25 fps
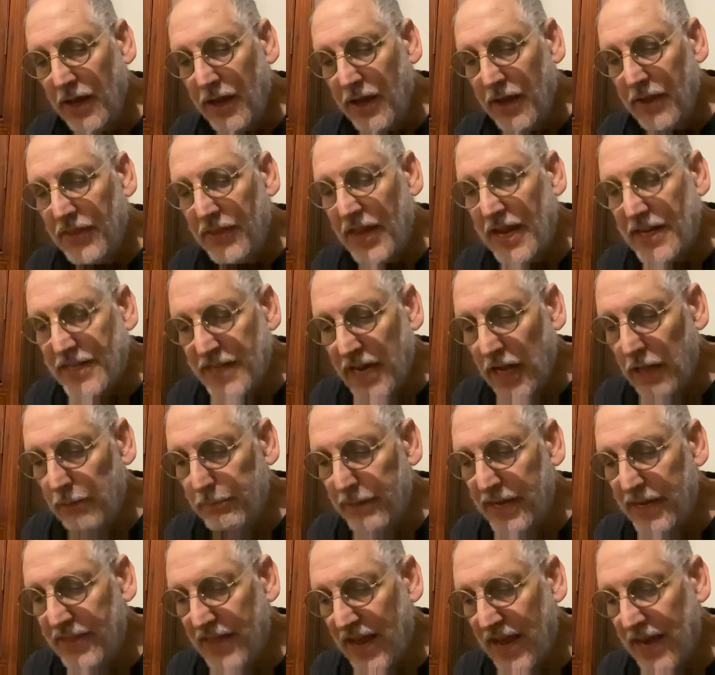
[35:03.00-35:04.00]
They tell
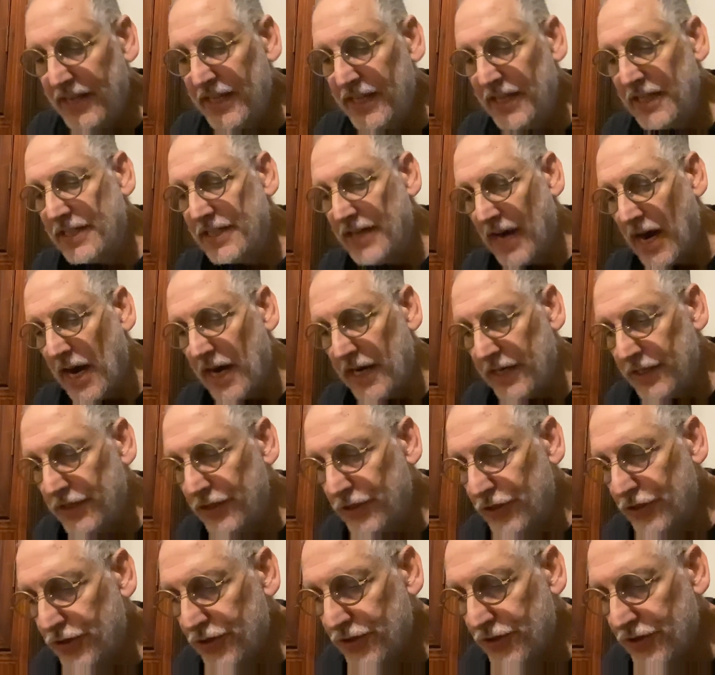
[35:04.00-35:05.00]
me that he died
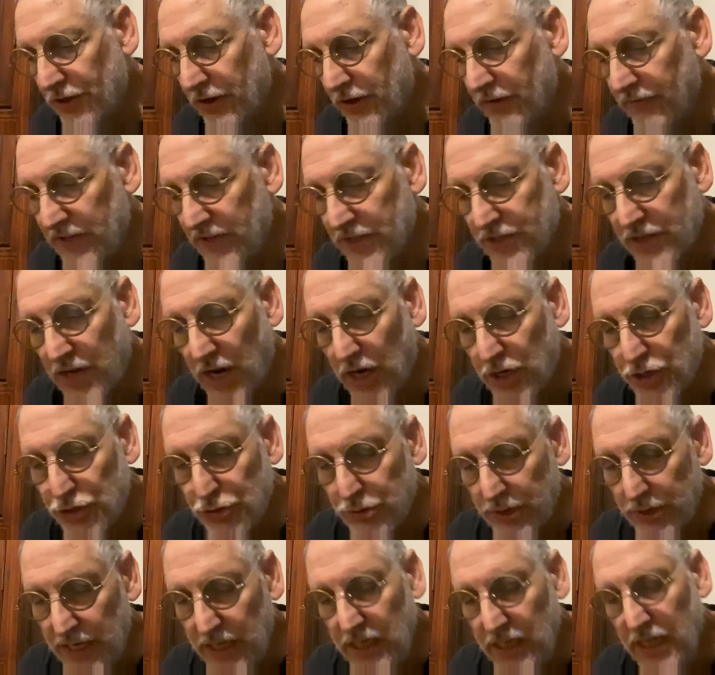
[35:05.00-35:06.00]
to serve his
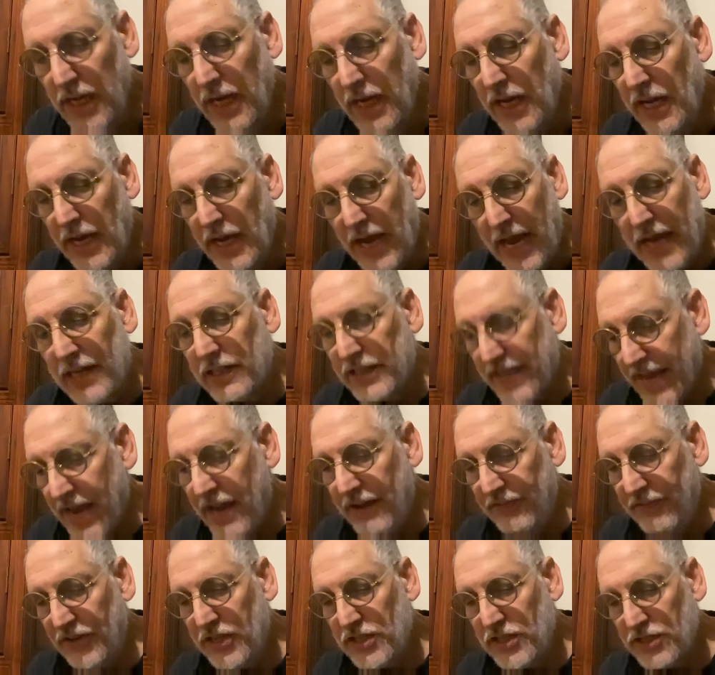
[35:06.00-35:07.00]
country and
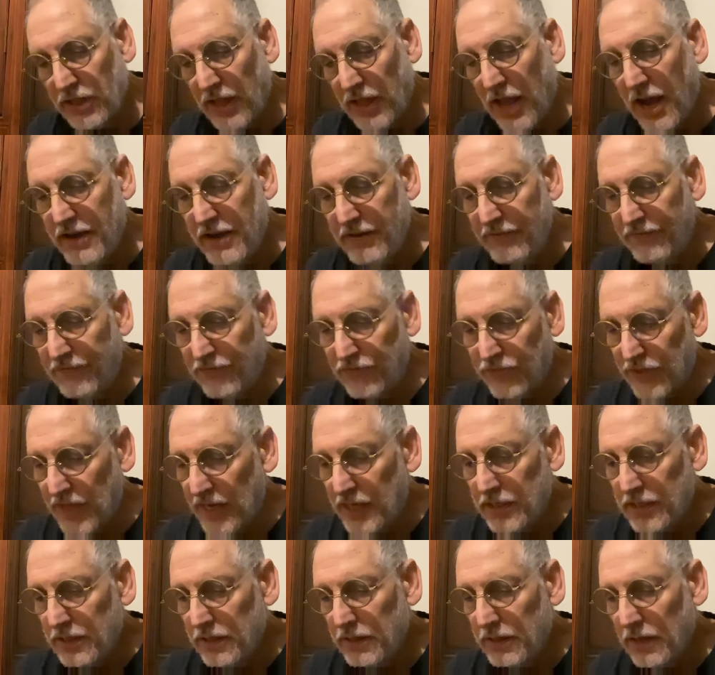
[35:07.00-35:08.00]
gave his life
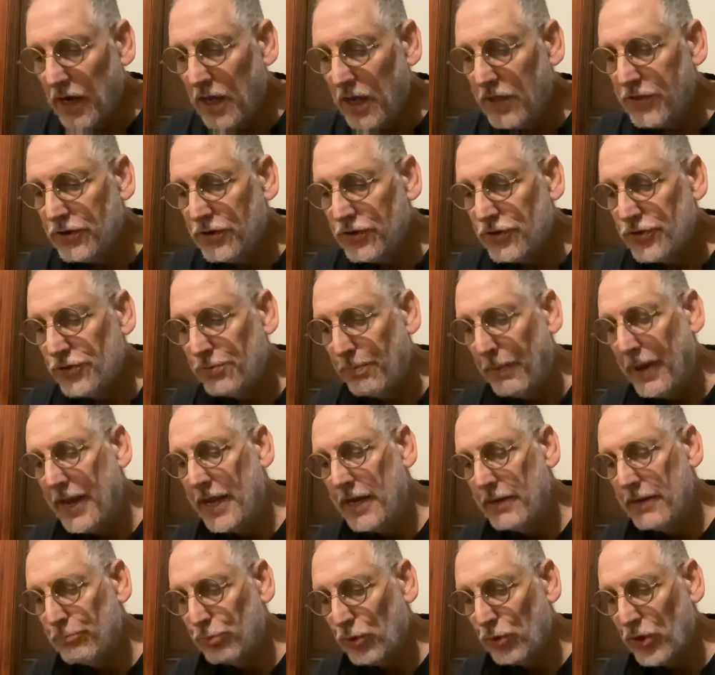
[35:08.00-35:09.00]
that others
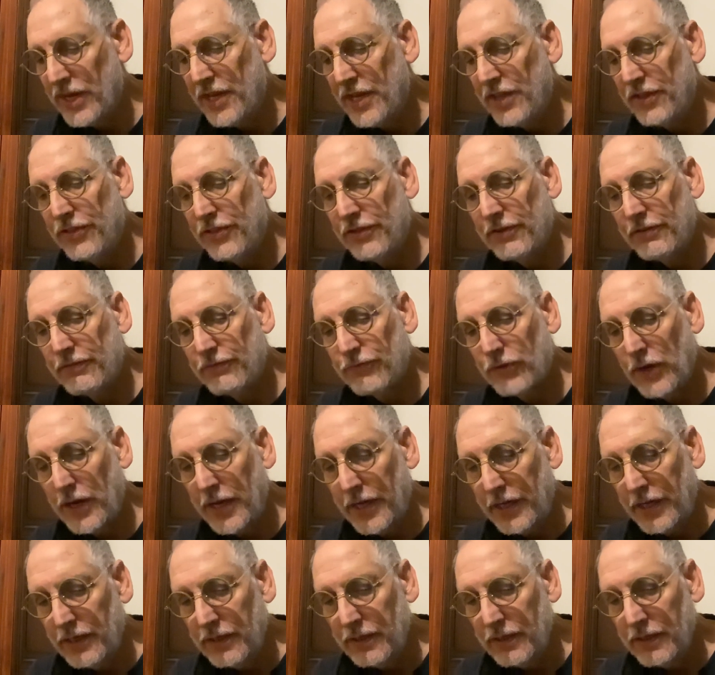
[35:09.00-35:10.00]
may breathe free.
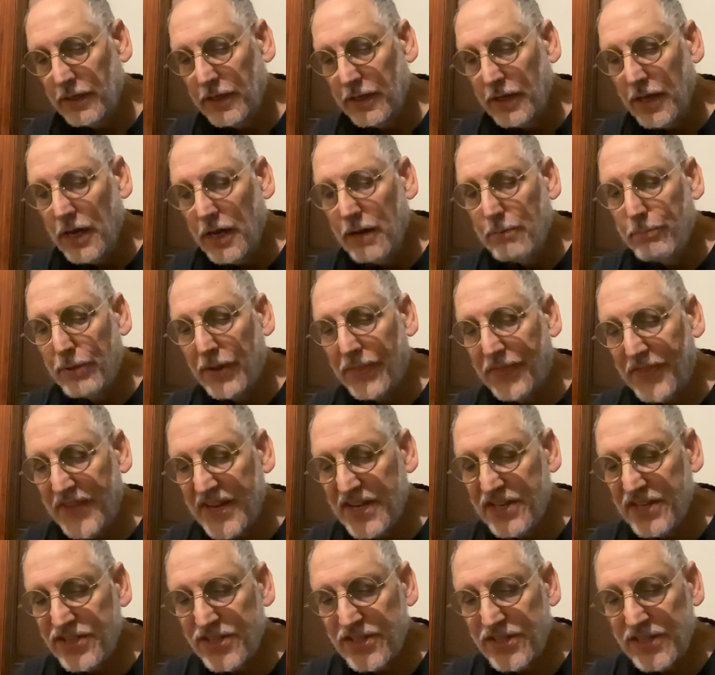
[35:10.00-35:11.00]
But
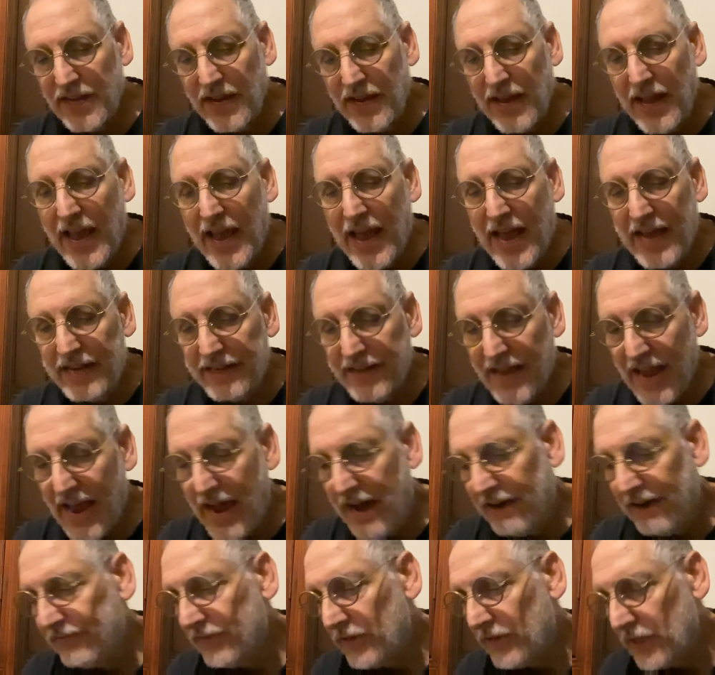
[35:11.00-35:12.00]
this and
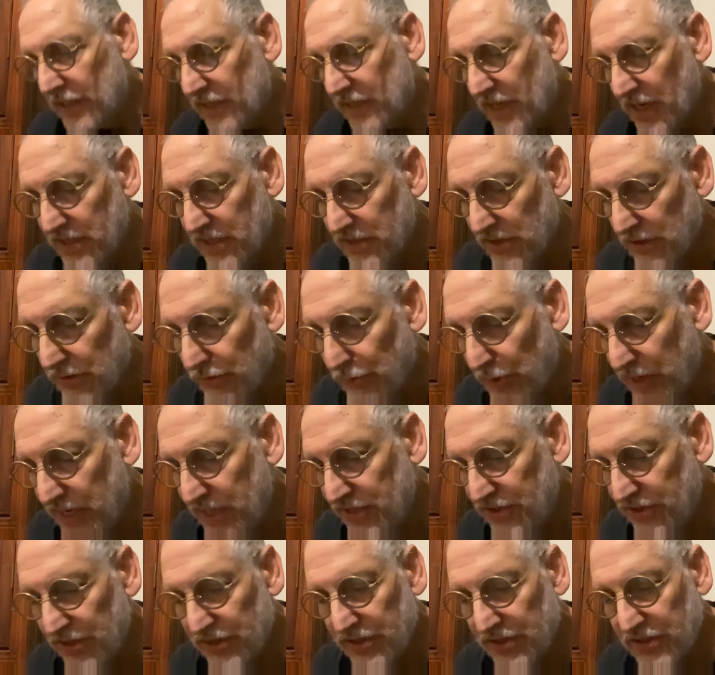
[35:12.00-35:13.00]
half a dozen
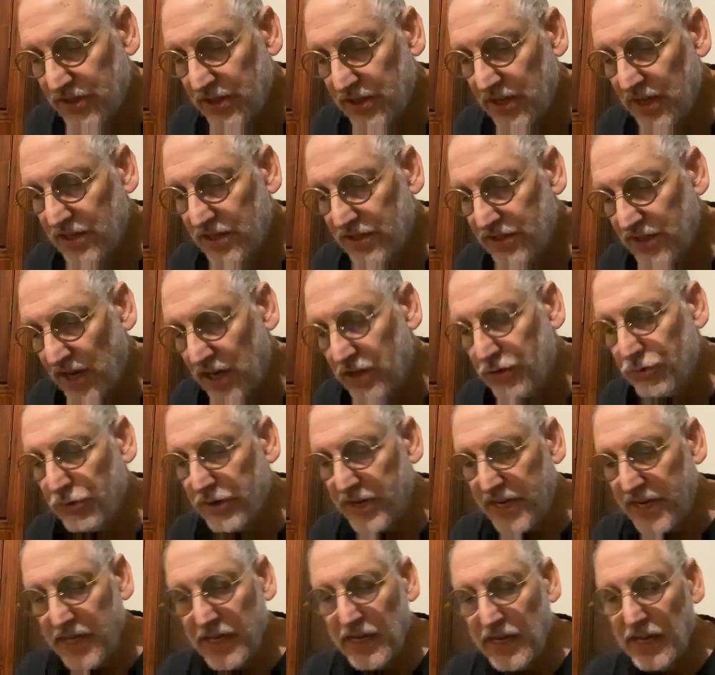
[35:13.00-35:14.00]
reasons sundry
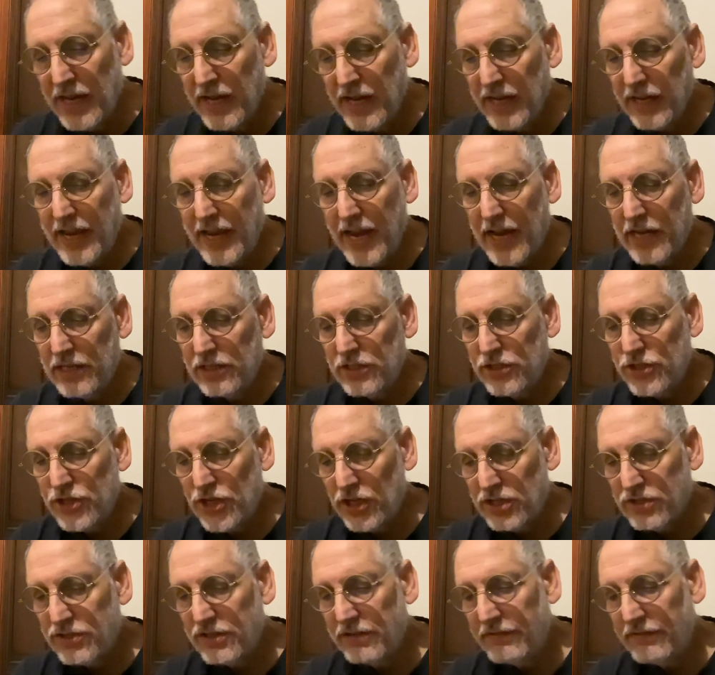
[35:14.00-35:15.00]
can't
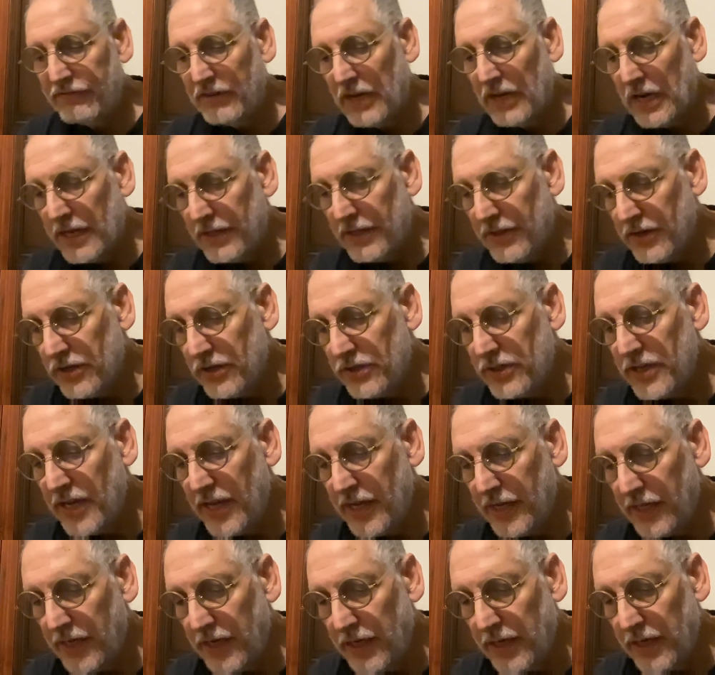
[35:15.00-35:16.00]
justify their
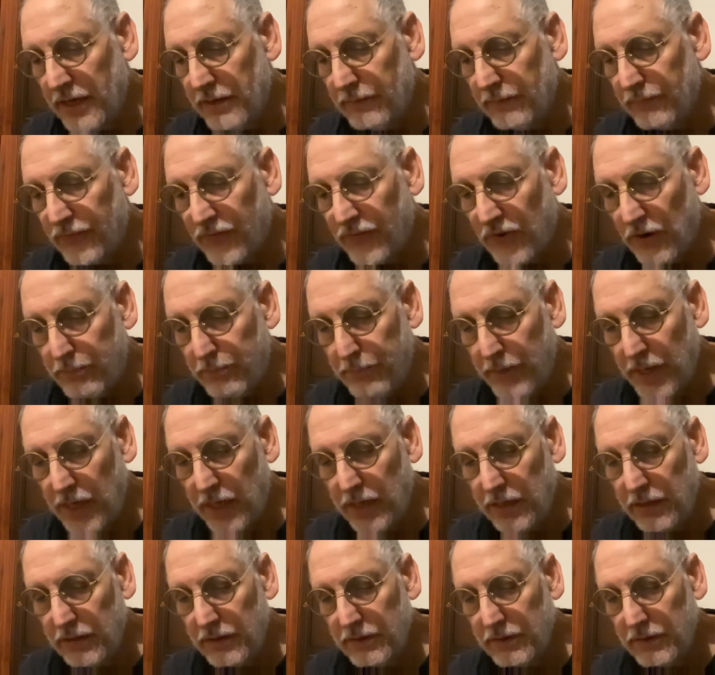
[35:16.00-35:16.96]
taking him from me.